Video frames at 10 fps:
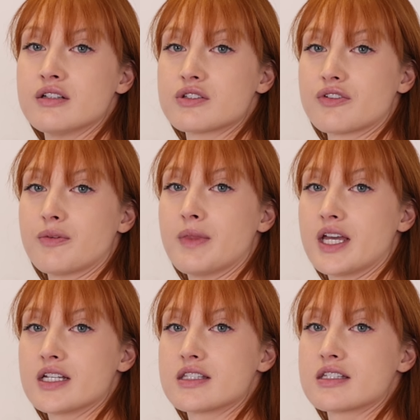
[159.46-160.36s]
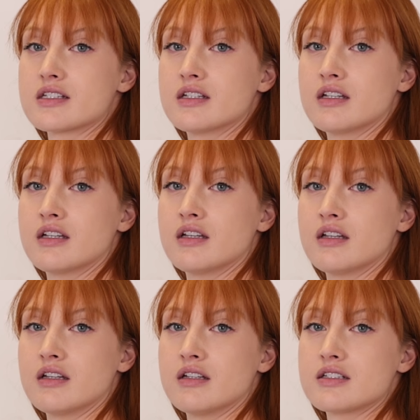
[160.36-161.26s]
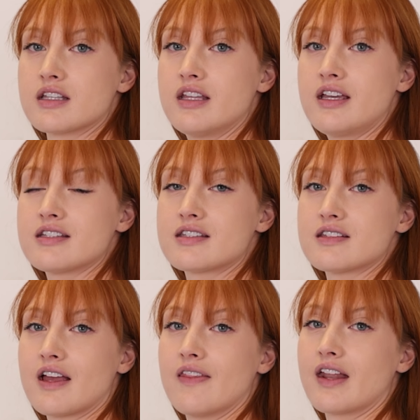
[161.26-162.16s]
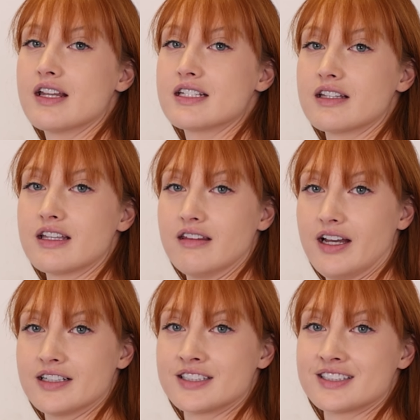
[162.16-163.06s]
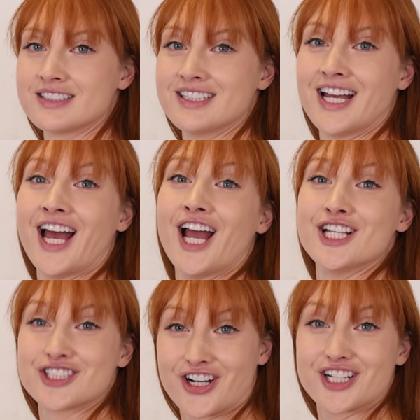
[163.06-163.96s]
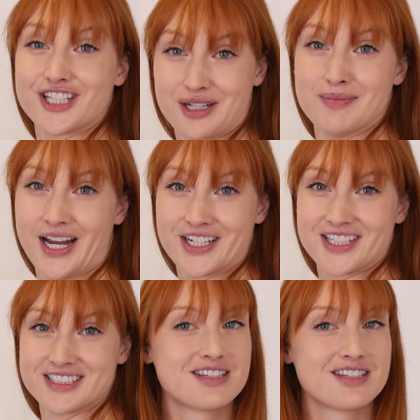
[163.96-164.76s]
So from this to this, and then ideally this. It's already looking better.